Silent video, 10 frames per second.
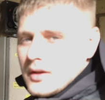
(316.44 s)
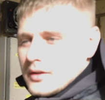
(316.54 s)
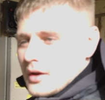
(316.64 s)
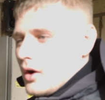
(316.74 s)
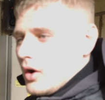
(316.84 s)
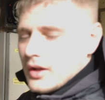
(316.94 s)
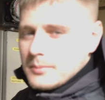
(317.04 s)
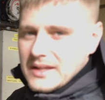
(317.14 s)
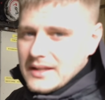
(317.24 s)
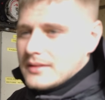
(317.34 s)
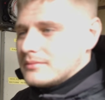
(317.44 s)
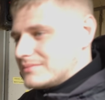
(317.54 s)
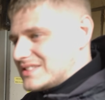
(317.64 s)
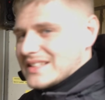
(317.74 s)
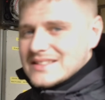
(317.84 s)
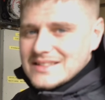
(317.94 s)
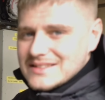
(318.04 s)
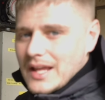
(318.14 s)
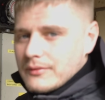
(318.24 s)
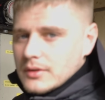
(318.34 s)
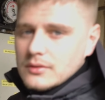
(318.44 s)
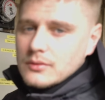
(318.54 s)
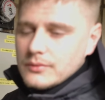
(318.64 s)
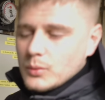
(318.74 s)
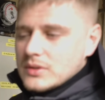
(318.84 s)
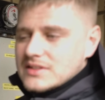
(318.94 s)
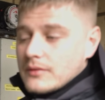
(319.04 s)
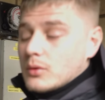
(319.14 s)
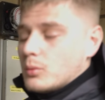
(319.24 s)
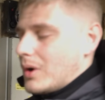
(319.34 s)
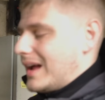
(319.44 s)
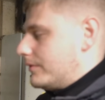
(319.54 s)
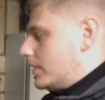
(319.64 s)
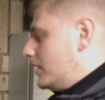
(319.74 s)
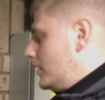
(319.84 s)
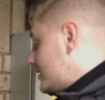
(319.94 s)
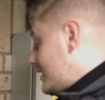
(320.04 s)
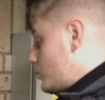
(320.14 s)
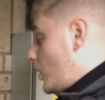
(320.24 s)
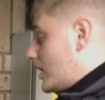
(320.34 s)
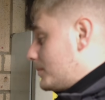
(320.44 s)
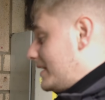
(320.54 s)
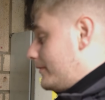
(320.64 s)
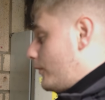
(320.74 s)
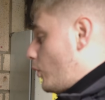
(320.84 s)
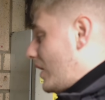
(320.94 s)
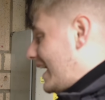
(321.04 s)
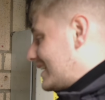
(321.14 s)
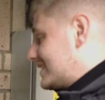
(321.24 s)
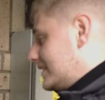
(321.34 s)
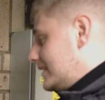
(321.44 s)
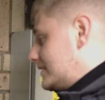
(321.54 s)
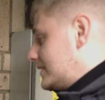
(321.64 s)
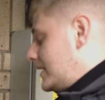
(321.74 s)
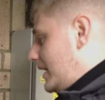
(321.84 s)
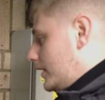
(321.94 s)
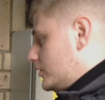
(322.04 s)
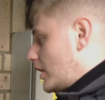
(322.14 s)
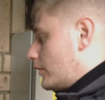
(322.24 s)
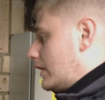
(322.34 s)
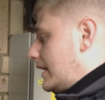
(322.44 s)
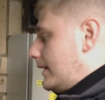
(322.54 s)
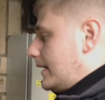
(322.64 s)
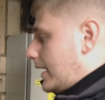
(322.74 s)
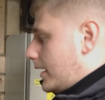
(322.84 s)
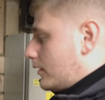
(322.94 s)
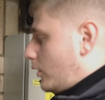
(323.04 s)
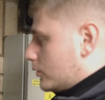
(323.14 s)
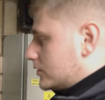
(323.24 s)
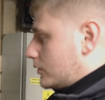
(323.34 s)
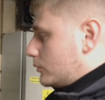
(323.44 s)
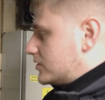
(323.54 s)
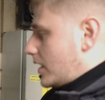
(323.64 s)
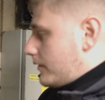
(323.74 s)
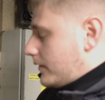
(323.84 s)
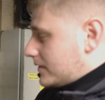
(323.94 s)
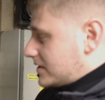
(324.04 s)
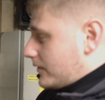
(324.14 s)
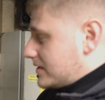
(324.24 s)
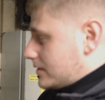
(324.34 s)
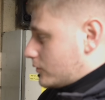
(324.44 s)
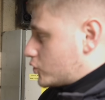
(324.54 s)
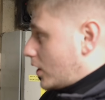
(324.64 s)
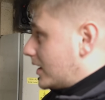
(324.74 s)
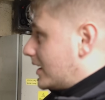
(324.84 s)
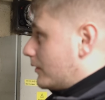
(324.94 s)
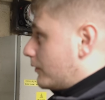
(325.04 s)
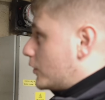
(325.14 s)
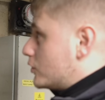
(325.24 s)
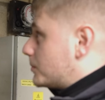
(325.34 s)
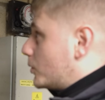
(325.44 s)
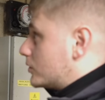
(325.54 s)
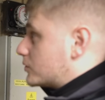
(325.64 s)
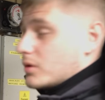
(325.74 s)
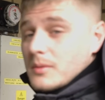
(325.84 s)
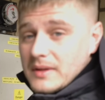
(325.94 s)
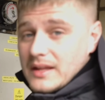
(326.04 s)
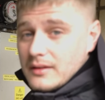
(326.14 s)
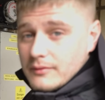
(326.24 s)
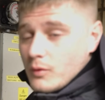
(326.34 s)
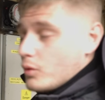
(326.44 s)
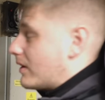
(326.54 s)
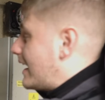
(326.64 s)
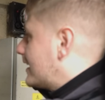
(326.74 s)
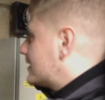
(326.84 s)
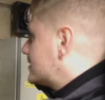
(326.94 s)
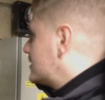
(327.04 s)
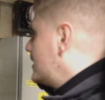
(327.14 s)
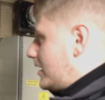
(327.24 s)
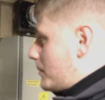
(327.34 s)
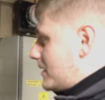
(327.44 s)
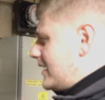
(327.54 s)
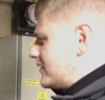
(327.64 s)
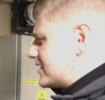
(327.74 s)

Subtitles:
you know, IP 67 or 47 or whatever. So that's what IP4X is. And generally, yeah, horizontal surfaces of trunking and fuse boards want to be 4X, and I believe